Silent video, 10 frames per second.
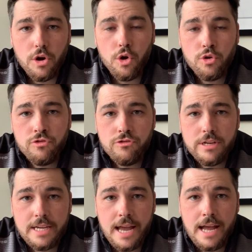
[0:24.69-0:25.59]
a
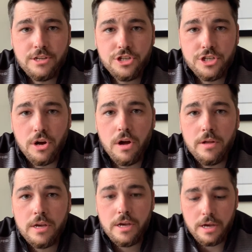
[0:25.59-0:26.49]
hundred yard shot
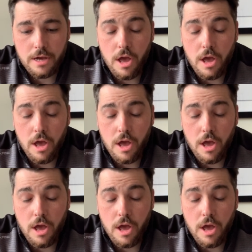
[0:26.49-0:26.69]
uh,